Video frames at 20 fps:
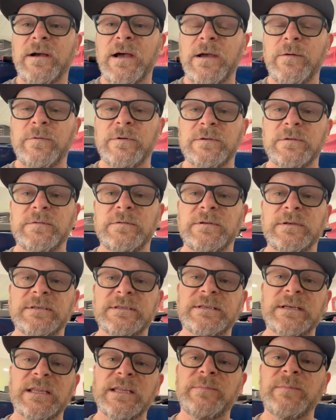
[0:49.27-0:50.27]
I would
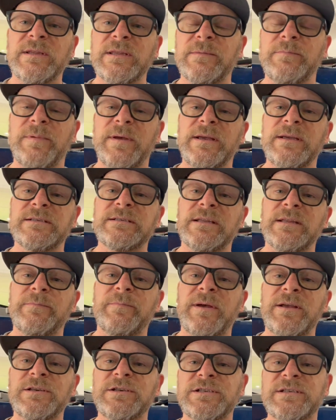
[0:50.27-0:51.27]
set them at the base of the
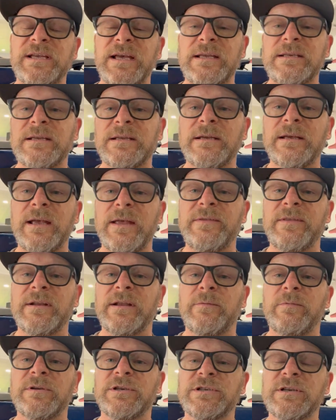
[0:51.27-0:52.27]
bench set, and then
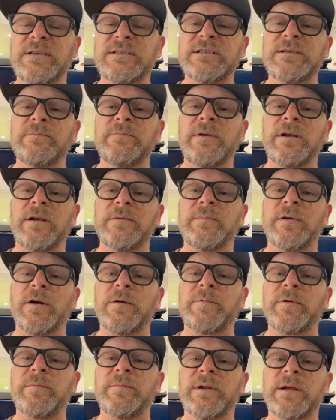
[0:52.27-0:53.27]
I would adjust them. I got my
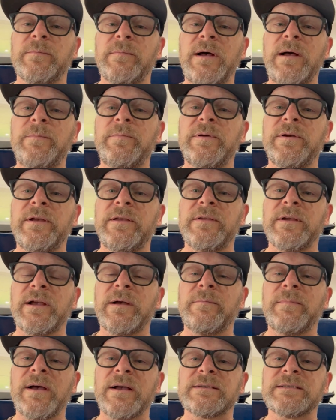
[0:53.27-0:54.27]
RPM to come up, and then
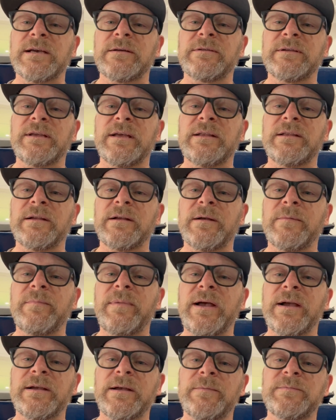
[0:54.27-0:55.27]
come back down again, and come
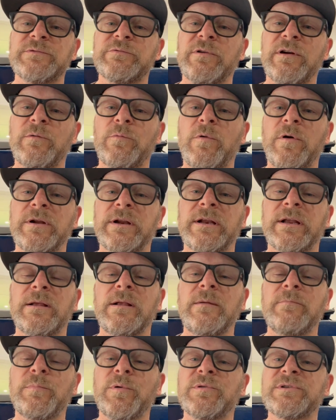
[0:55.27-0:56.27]
back up to where I wanted it.
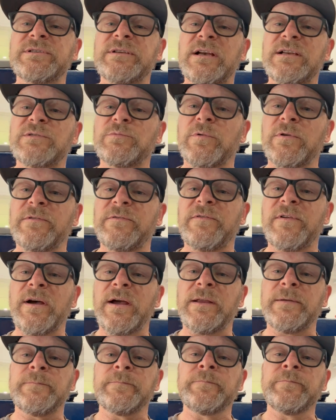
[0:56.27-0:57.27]
Both sides worked
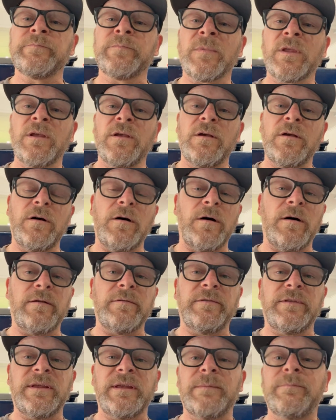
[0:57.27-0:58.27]
fine.
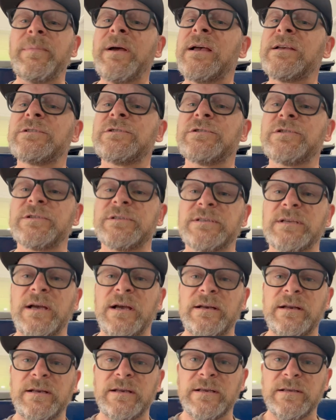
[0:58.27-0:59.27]
On the passenger
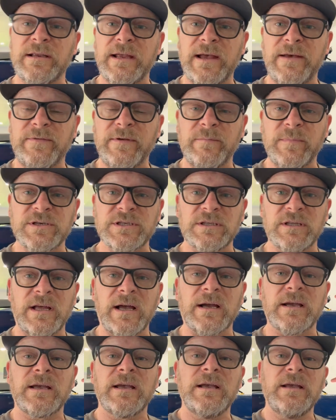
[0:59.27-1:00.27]
side, I didn't have that much
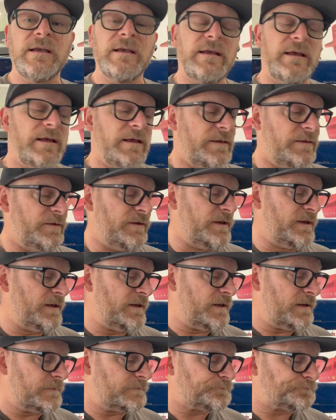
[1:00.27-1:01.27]
luck.
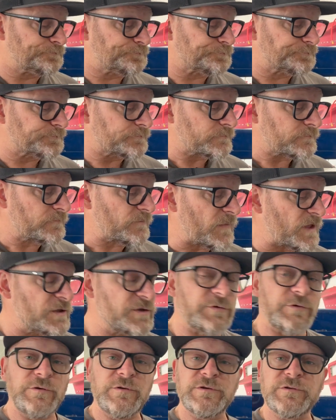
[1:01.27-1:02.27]
The
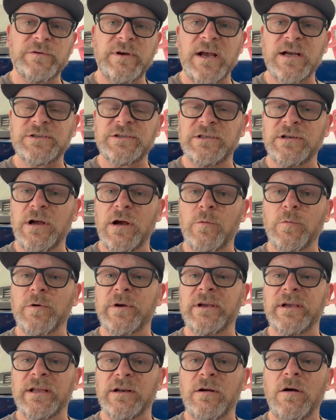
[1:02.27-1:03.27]
screws were actually not
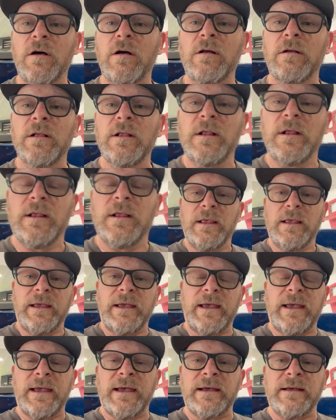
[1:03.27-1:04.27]
working at all.
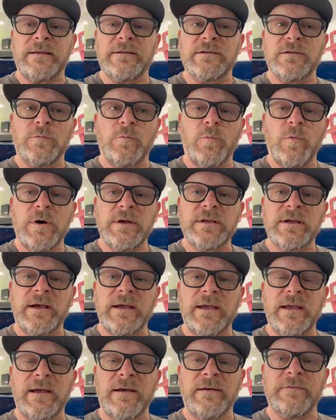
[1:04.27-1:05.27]
And what I
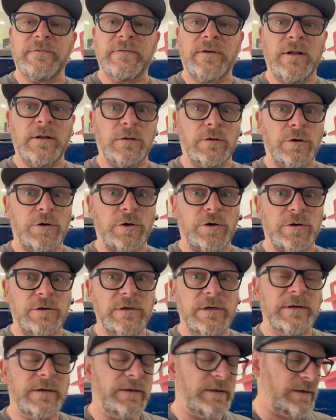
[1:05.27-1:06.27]
have
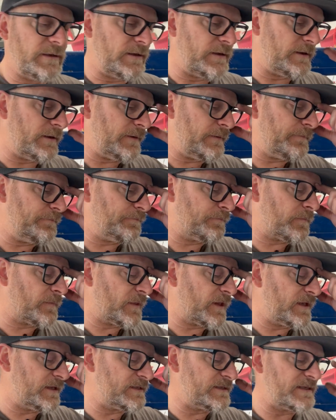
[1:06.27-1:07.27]
learned
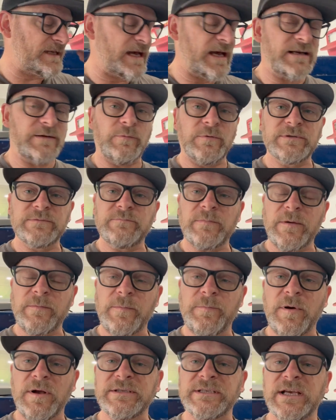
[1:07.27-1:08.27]
is that
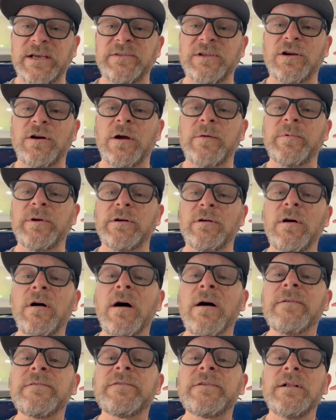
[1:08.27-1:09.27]
upon taking the carburetor
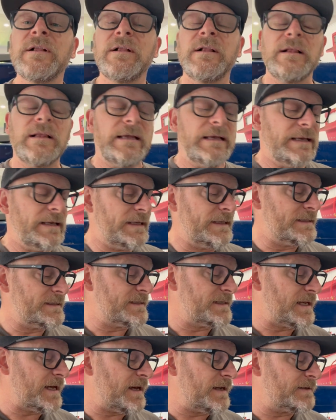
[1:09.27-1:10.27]
off, is
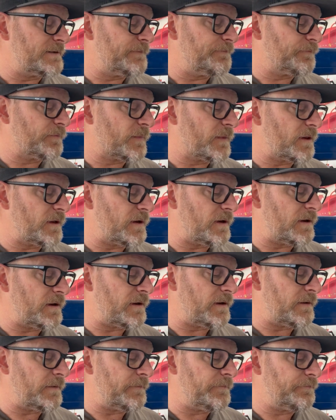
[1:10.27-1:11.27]
that
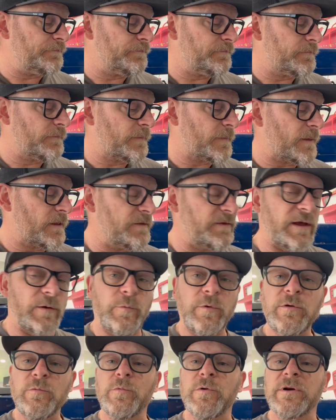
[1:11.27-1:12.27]
they
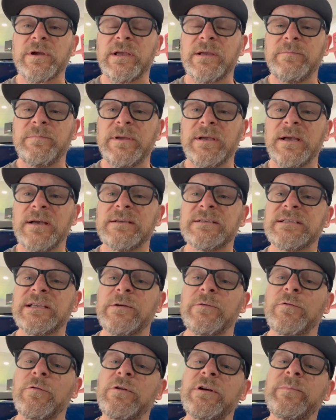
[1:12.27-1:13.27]
weren't working because they
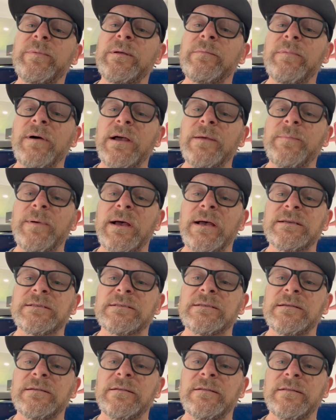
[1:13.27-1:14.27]
were already being
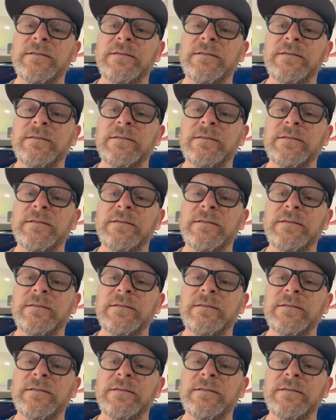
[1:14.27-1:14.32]
bypassed.